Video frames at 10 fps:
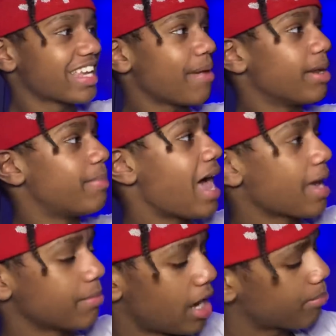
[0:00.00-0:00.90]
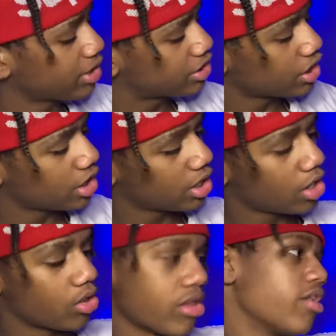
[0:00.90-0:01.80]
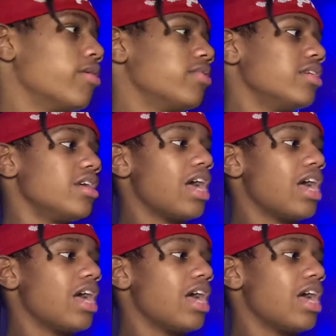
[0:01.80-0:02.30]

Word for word: Came in a bag, but I'm pretty sure. Oh, it's dope.